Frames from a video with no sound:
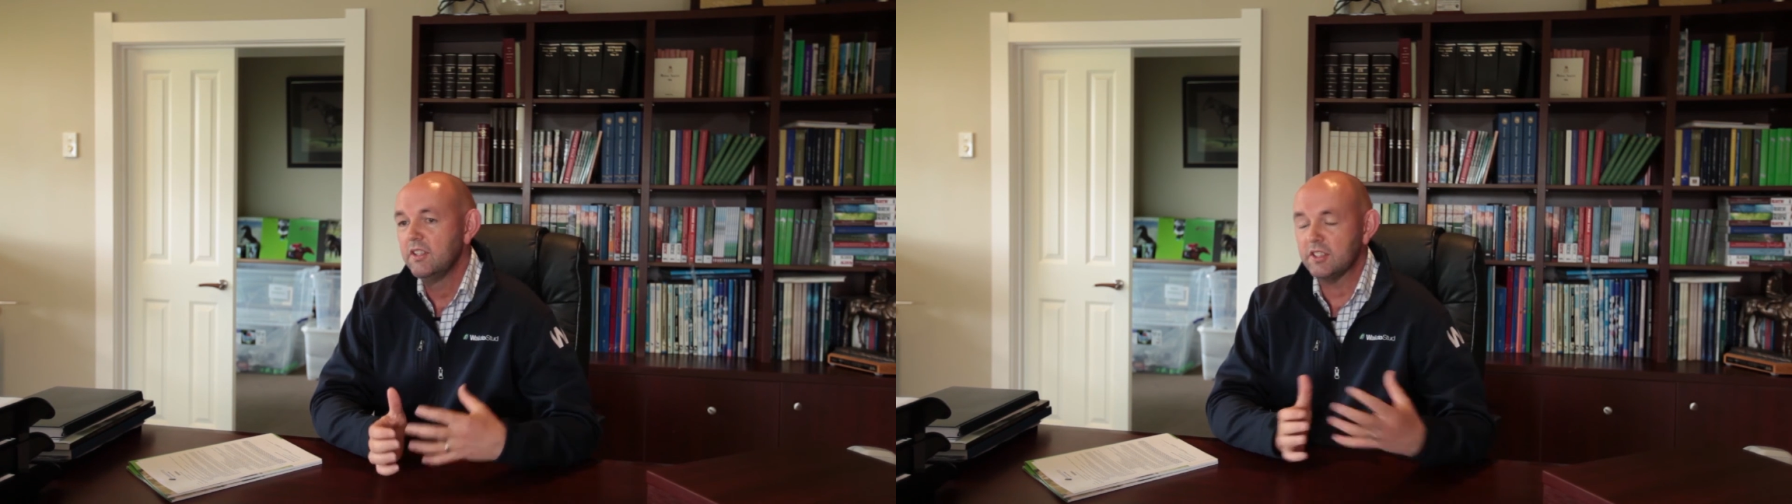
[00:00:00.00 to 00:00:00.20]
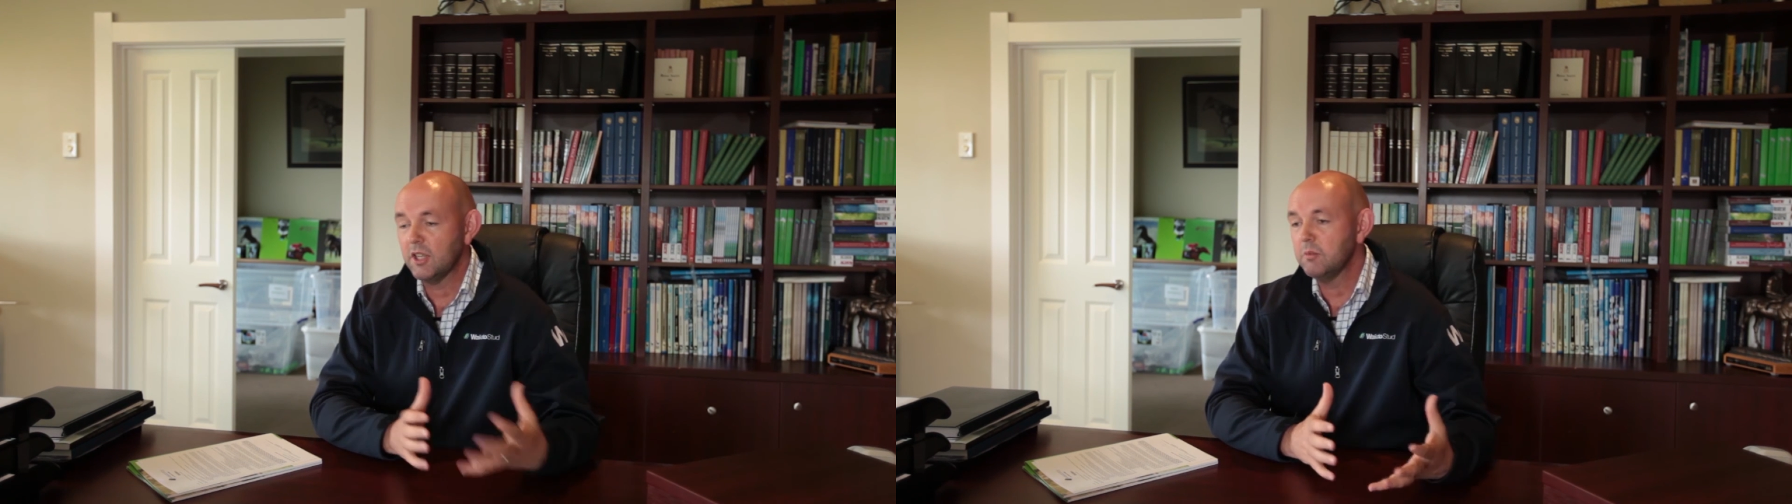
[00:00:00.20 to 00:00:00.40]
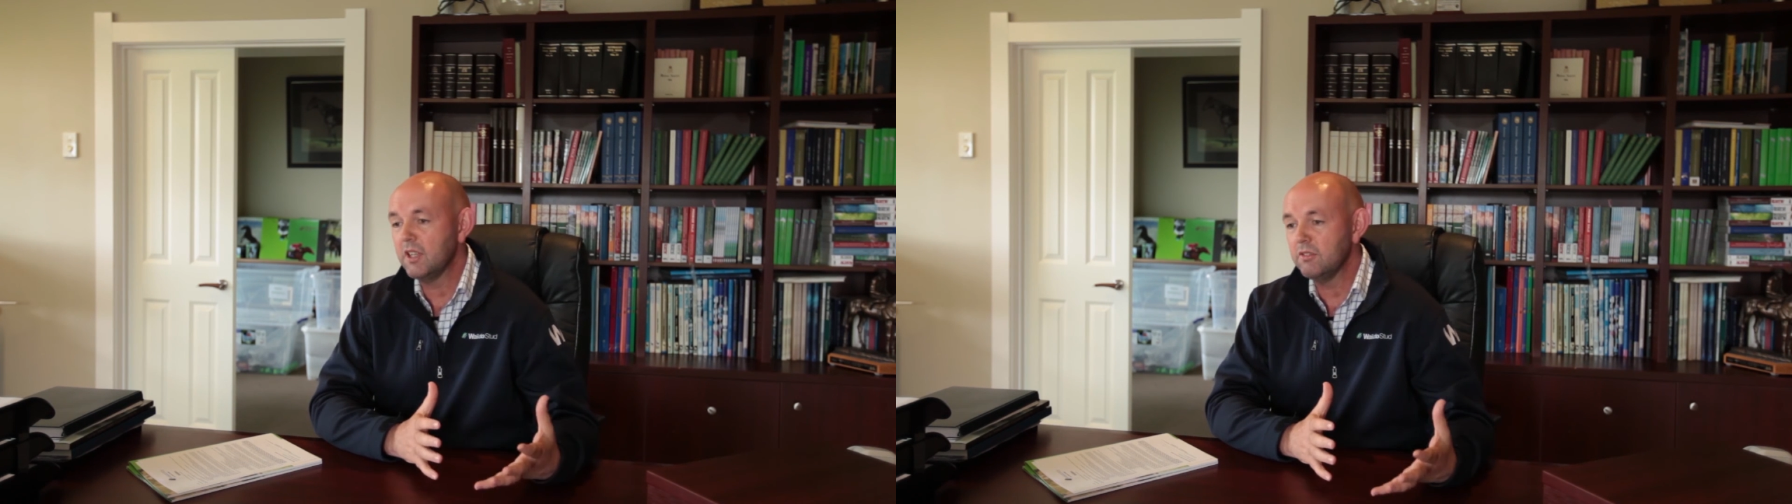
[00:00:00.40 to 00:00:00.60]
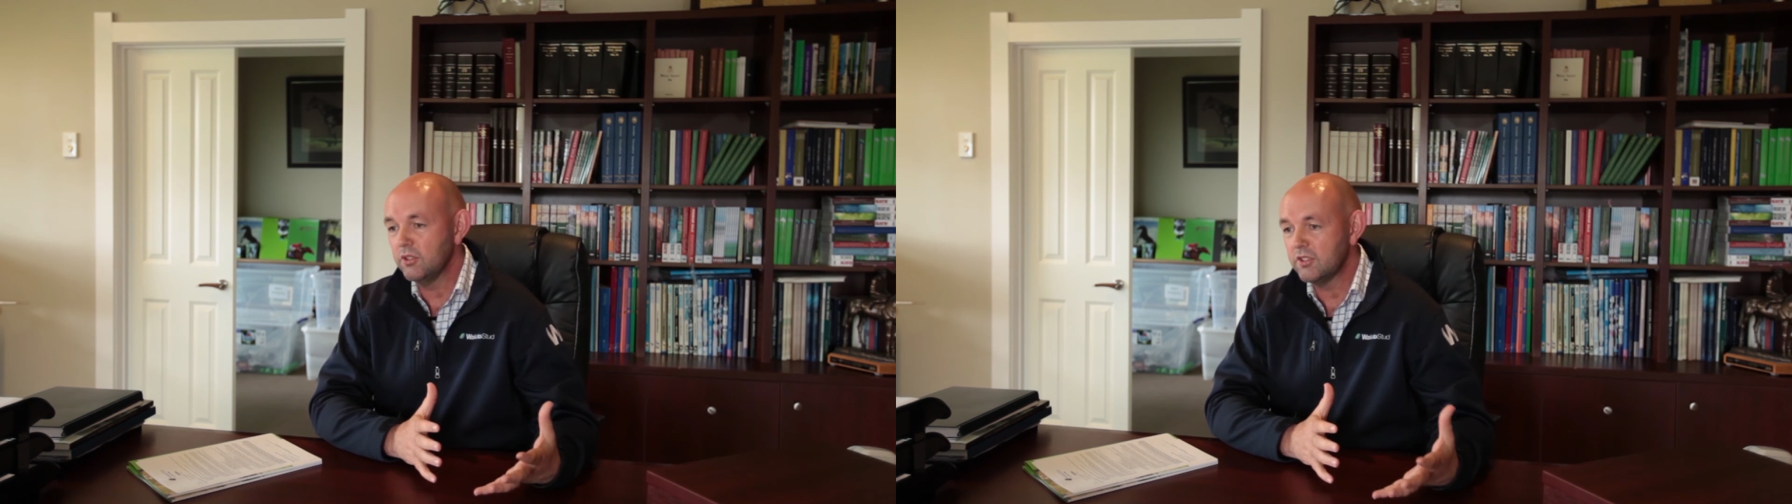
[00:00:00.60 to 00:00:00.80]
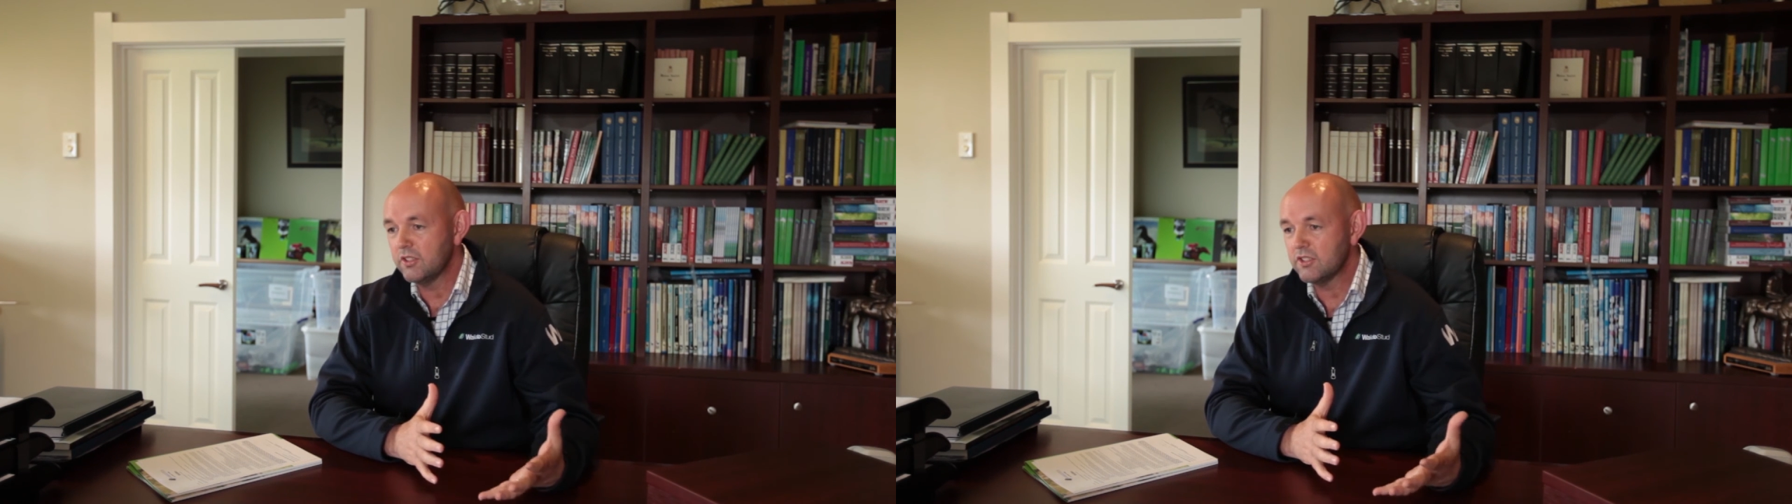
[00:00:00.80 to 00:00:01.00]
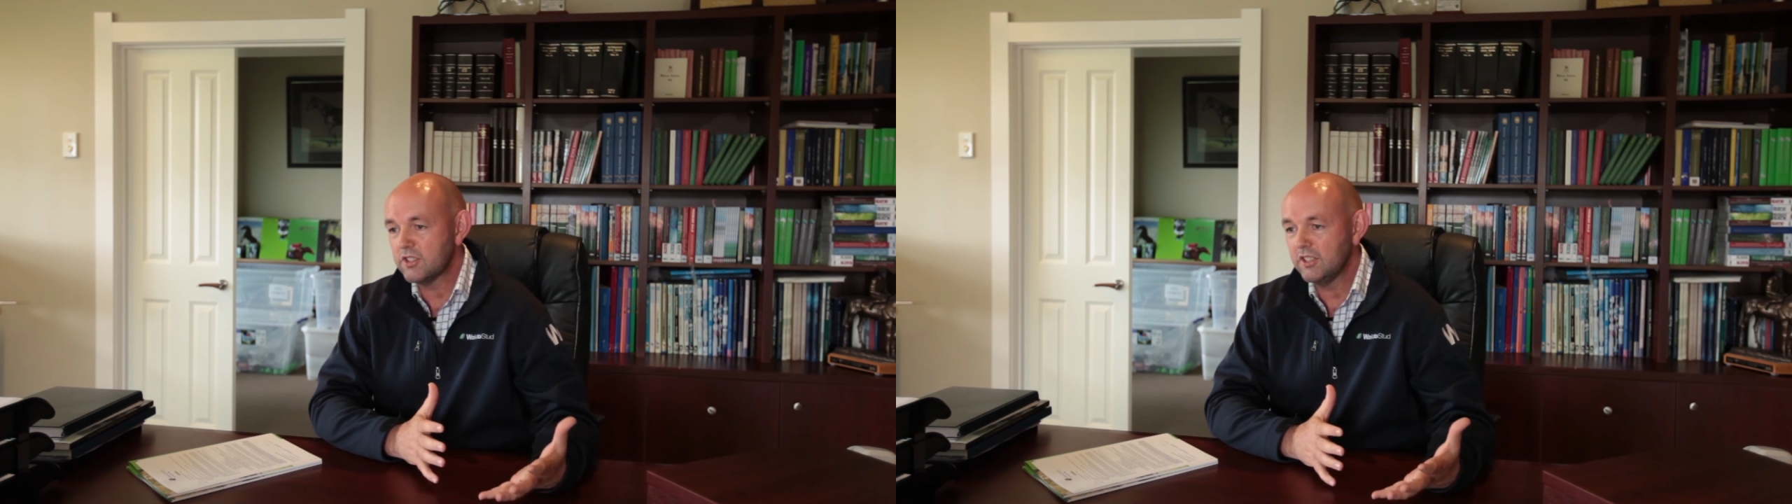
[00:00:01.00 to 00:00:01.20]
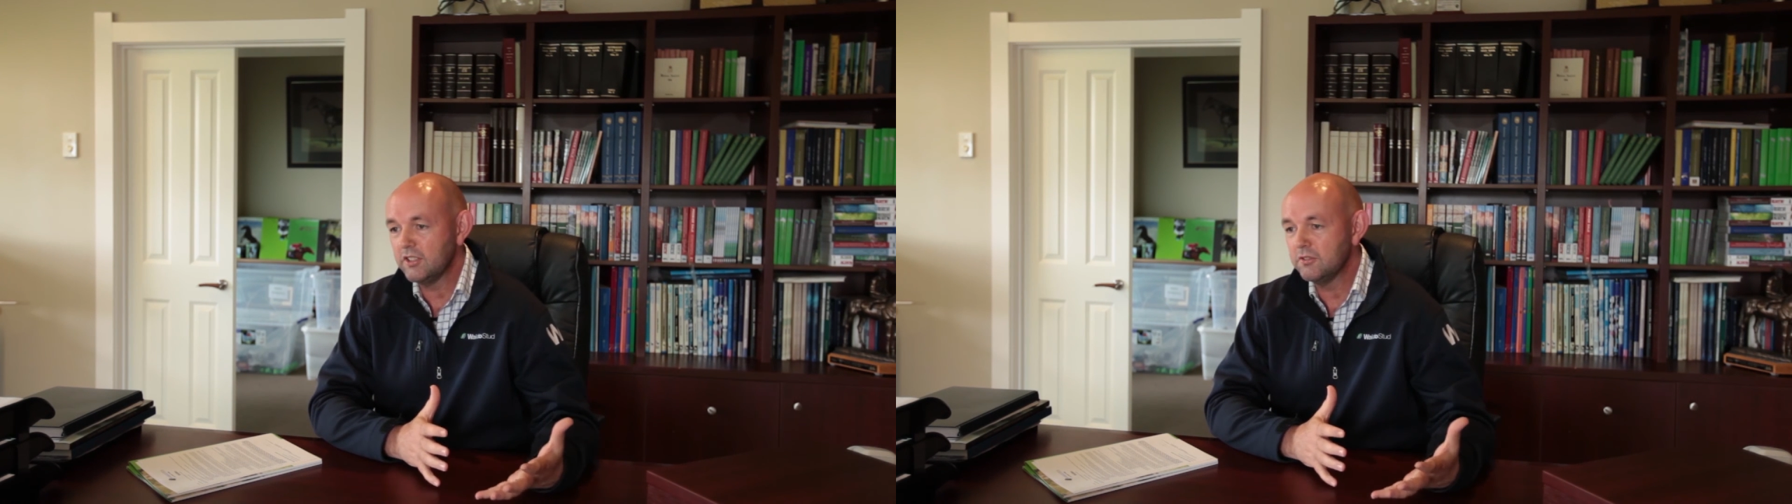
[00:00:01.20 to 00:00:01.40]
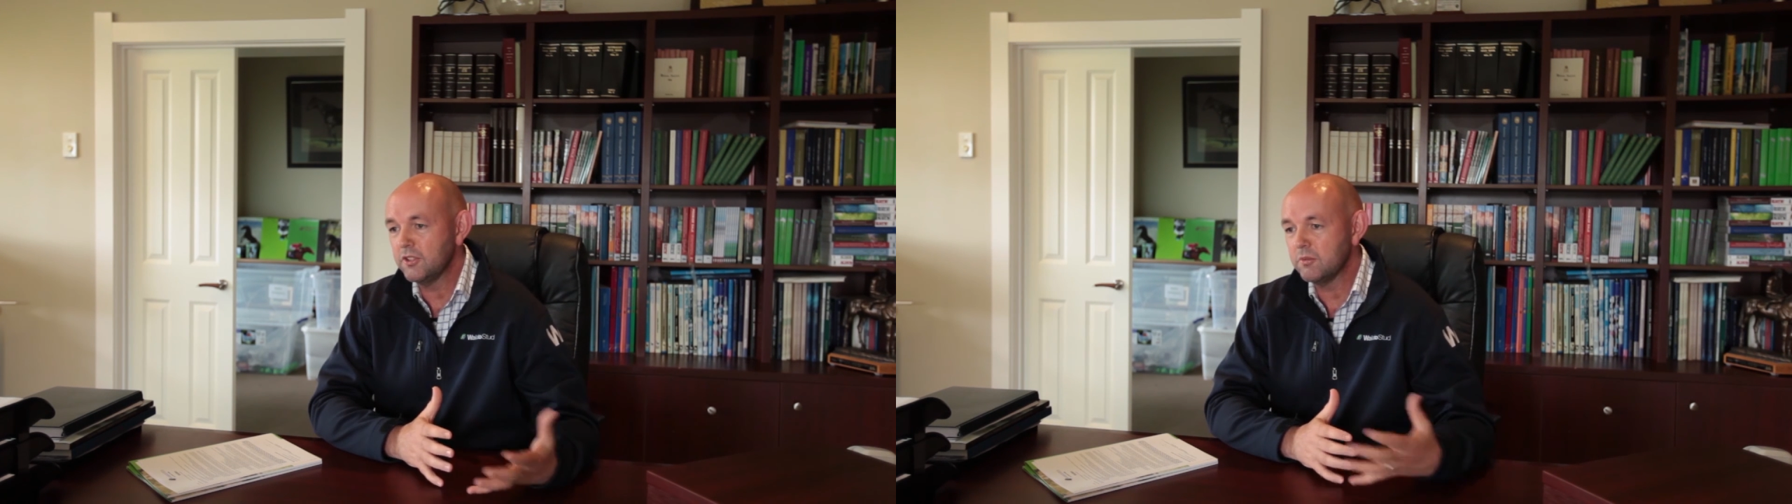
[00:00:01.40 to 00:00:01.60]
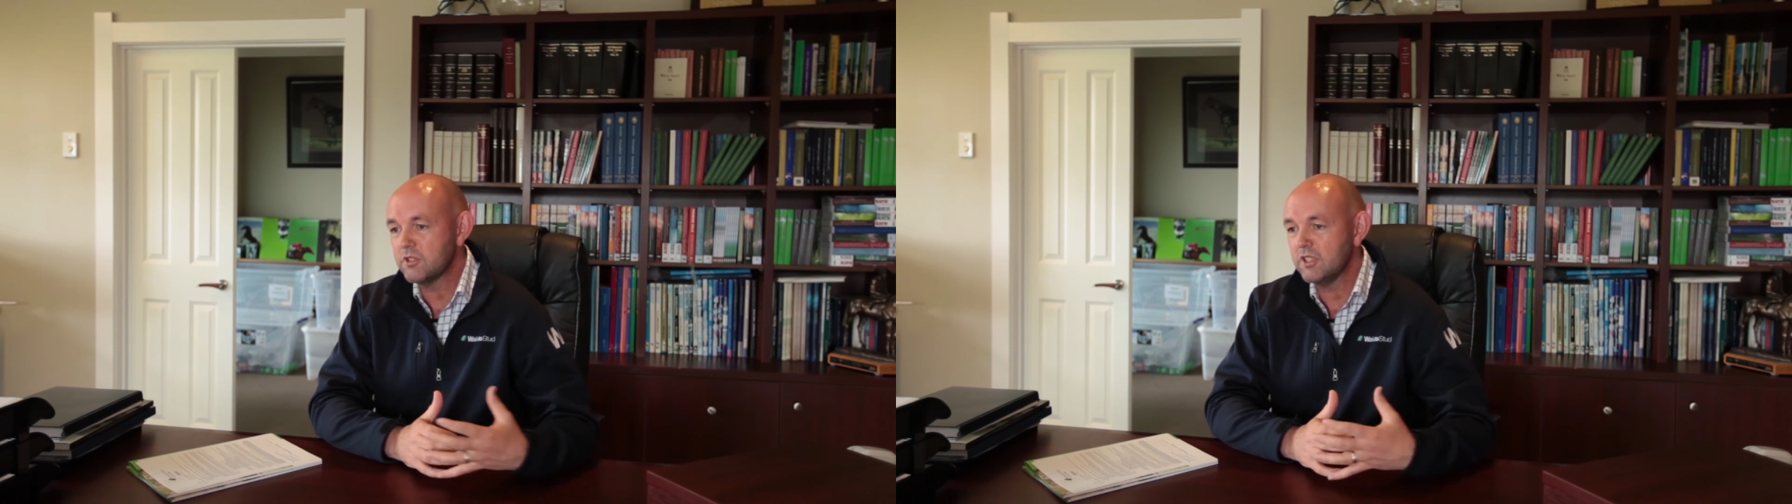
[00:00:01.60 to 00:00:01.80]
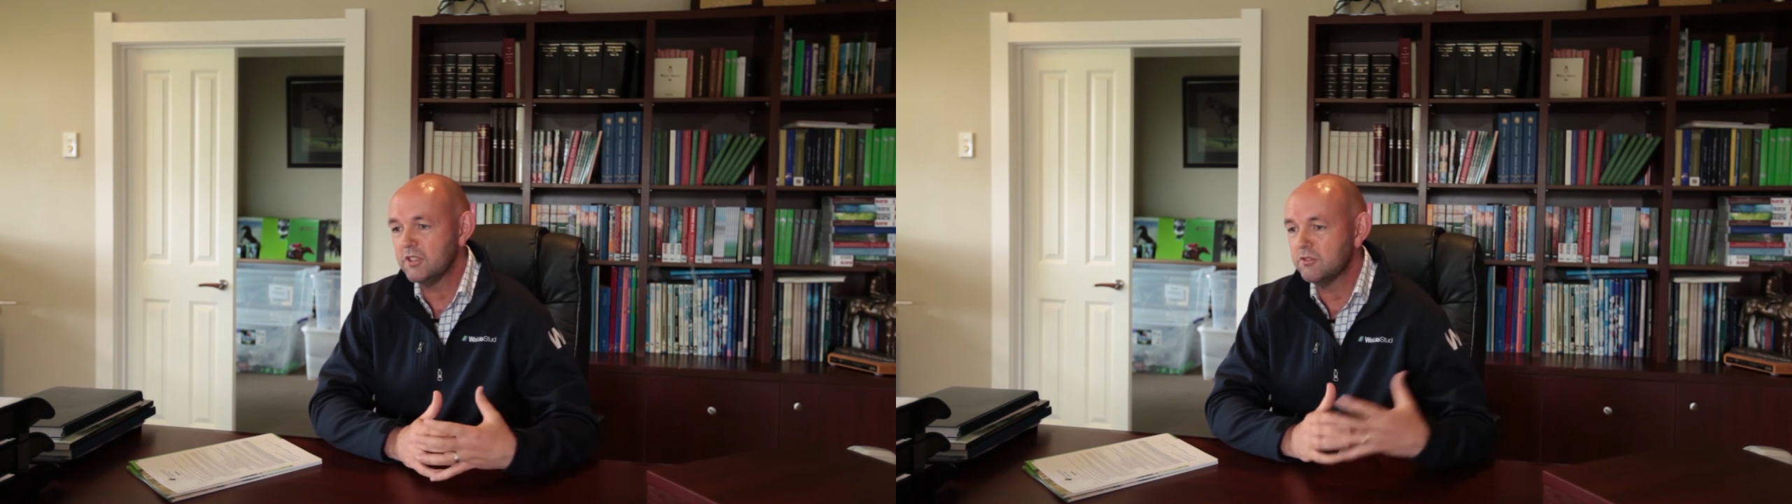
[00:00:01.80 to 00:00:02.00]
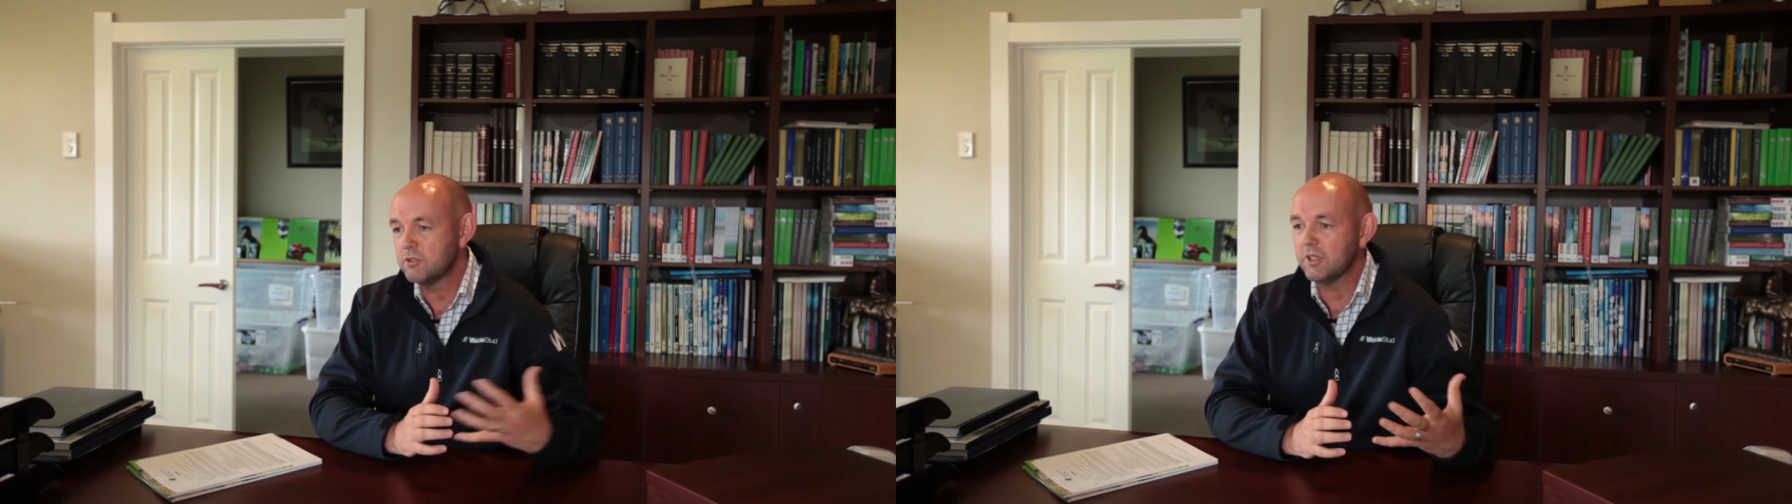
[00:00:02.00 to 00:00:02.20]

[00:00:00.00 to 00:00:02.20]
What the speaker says: come and have a look at the stallion for themselves,